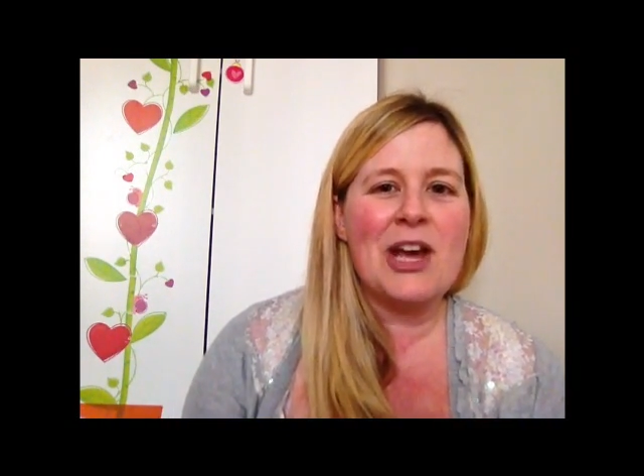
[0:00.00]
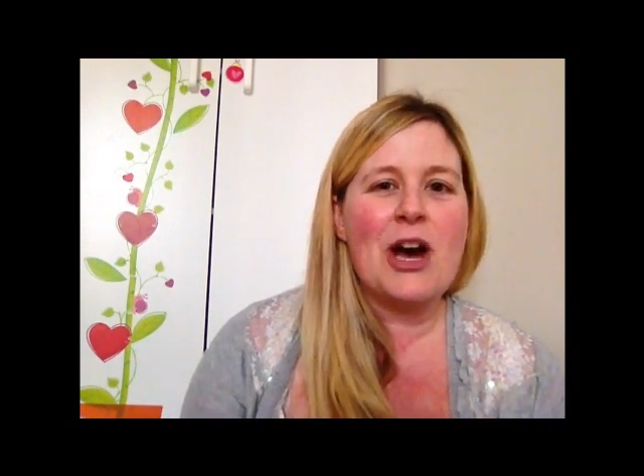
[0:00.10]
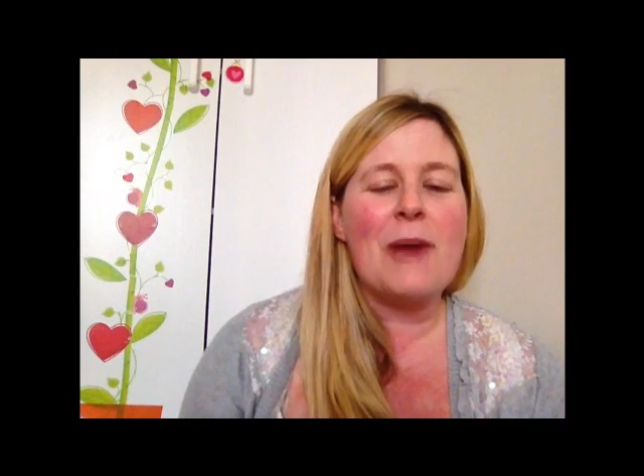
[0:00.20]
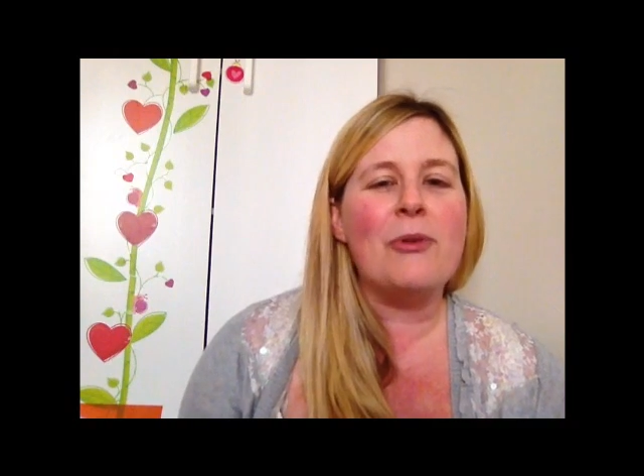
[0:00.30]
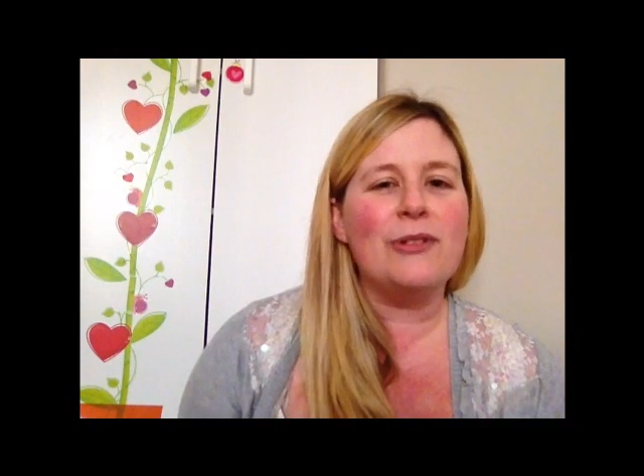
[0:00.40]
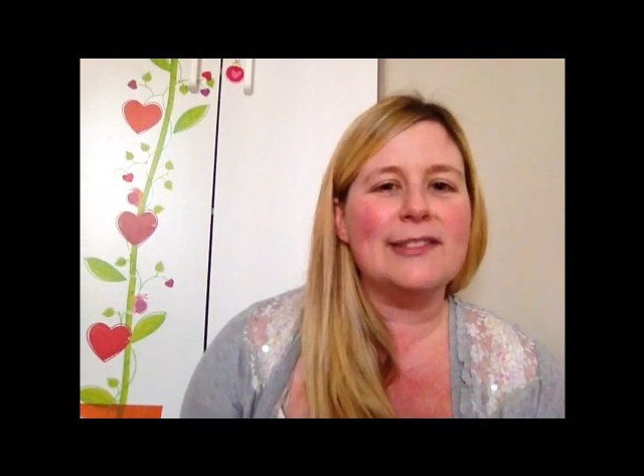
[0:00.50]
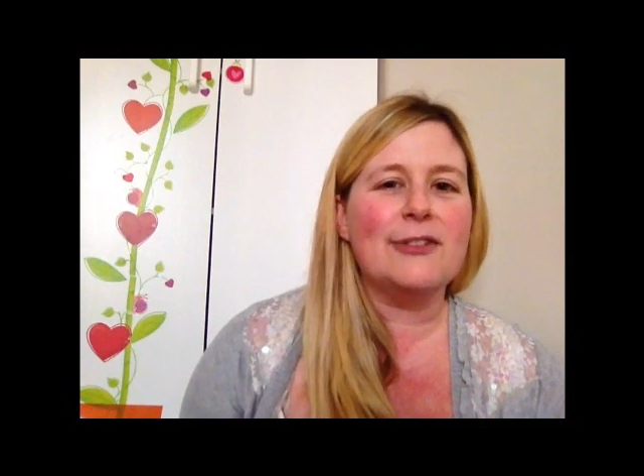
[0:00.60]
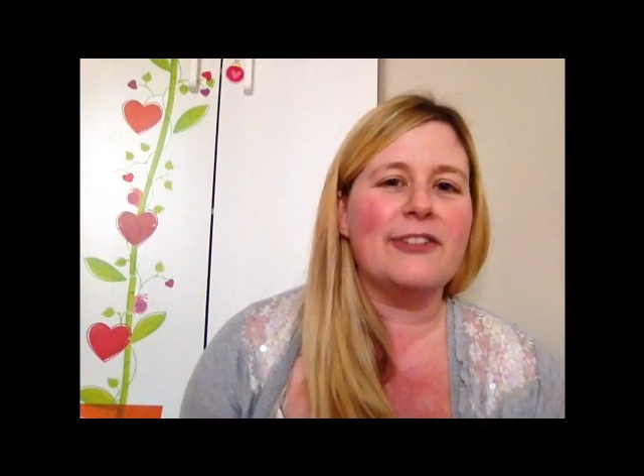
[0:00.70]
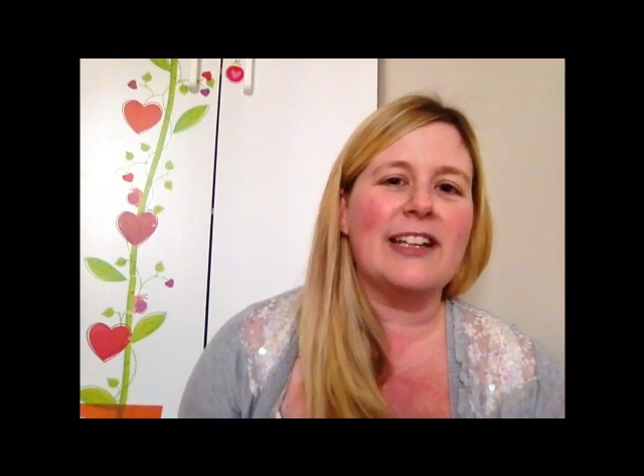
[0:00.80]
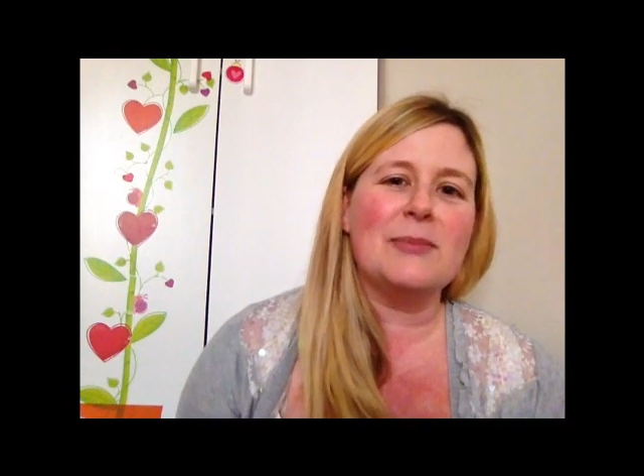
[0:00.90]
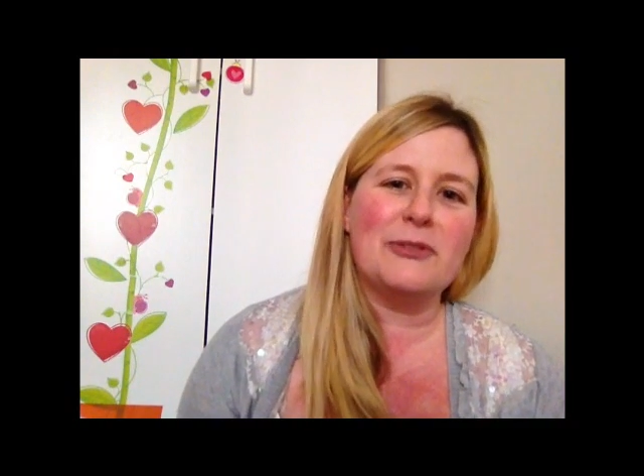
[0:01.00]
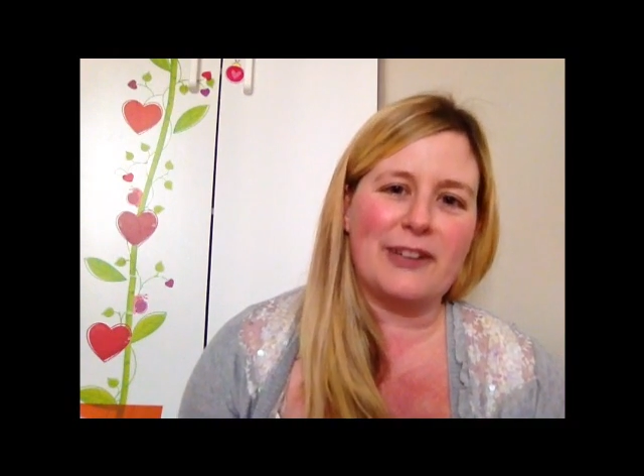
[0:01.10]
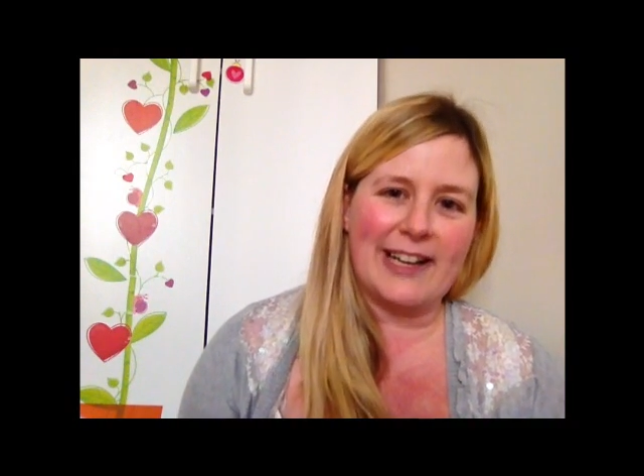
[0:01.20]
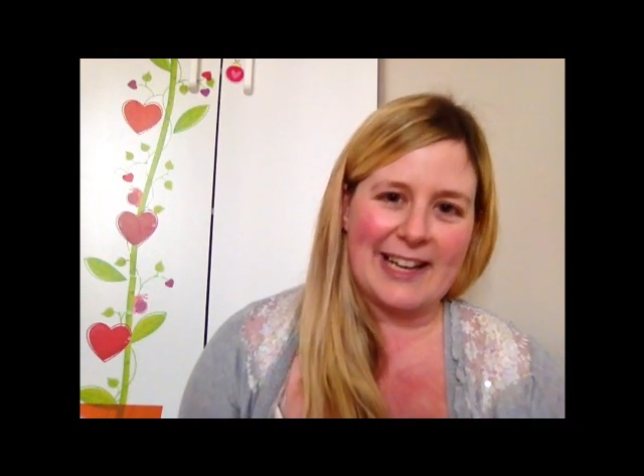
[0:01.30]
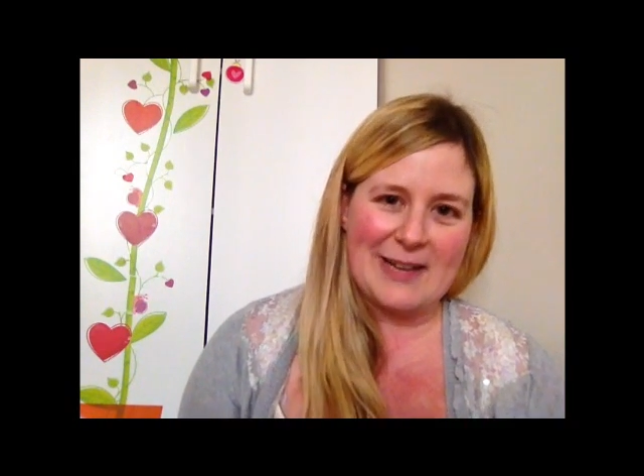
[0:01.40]
I'm also available
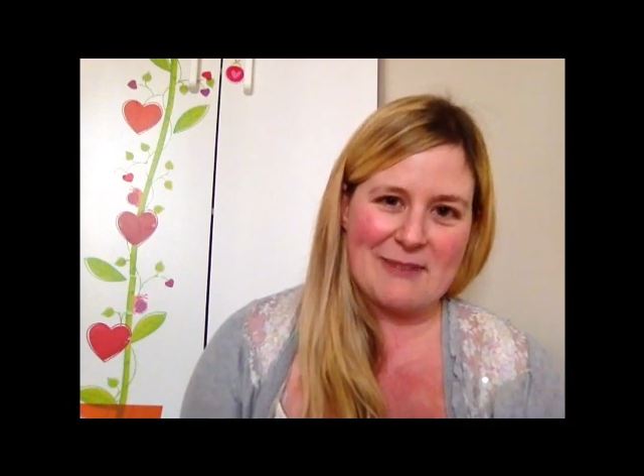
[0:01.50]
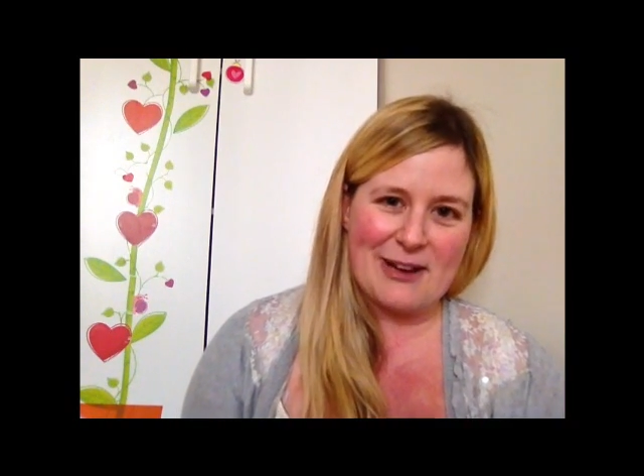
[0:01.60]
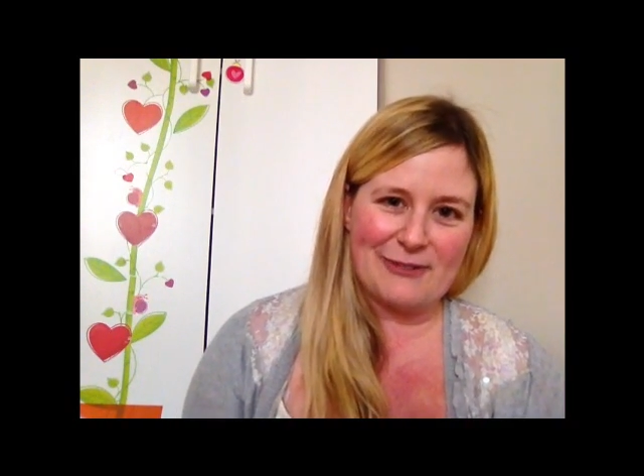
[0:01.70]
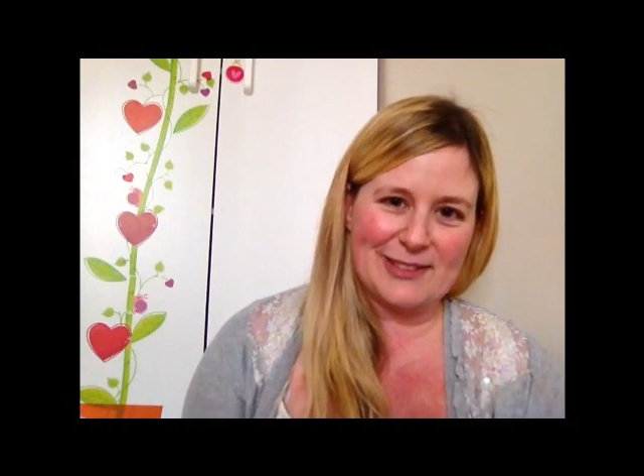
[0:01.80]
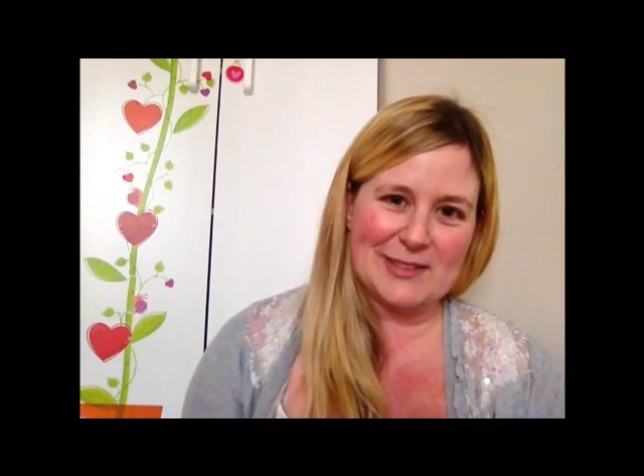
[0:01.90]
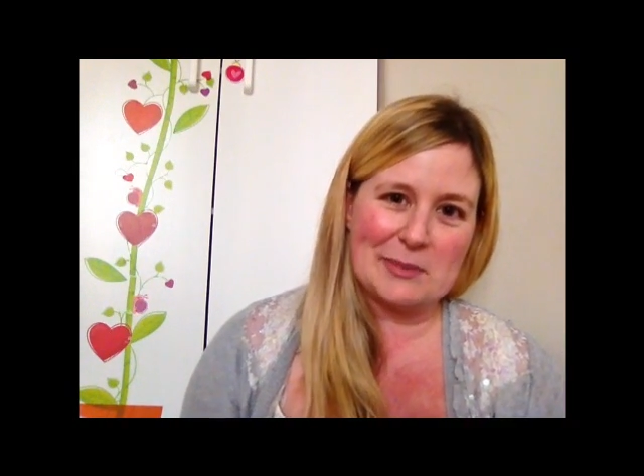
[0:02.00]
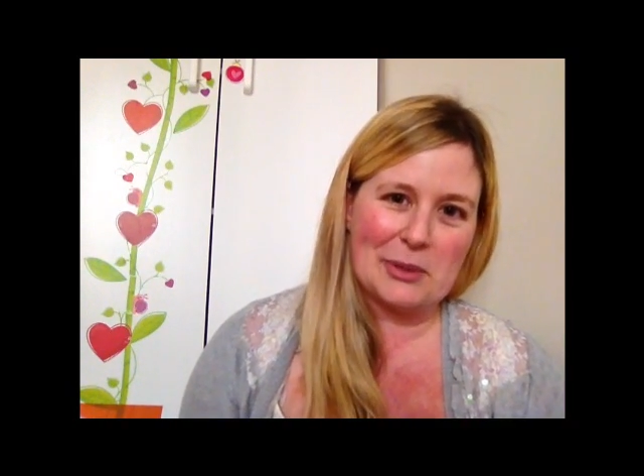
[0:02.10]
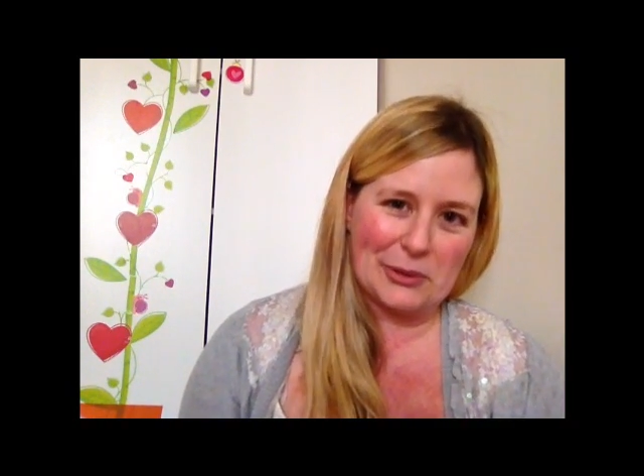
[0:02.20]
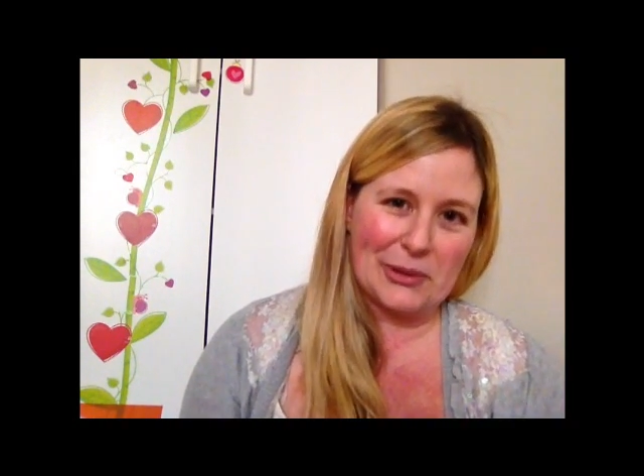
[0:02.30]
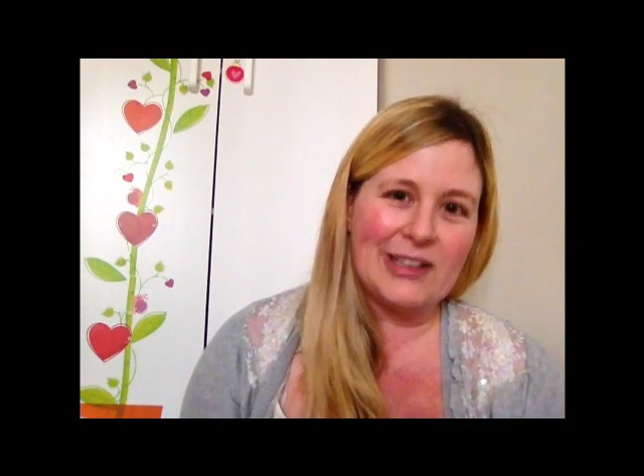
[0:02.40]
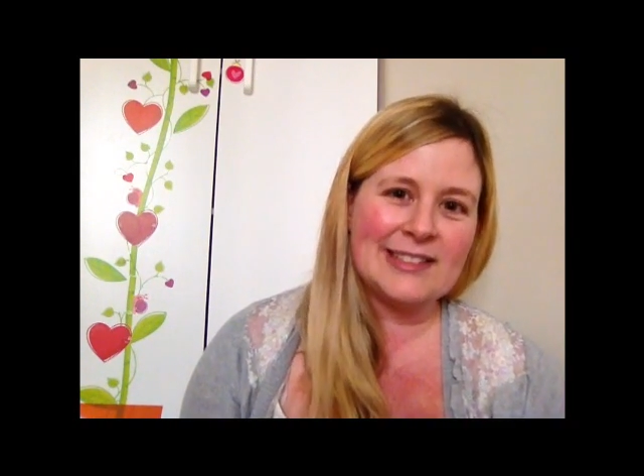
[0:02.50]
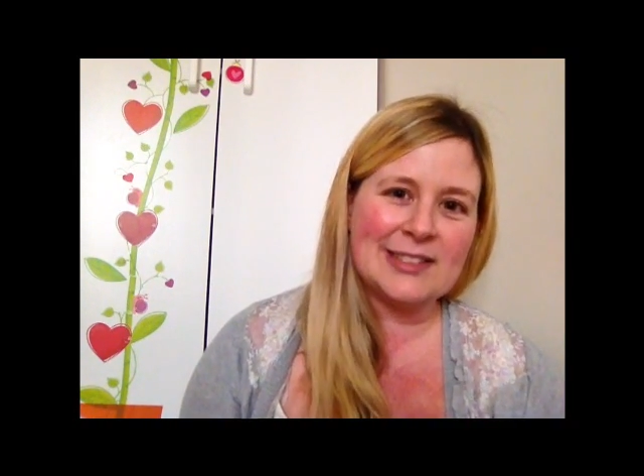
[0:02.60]
via email for support,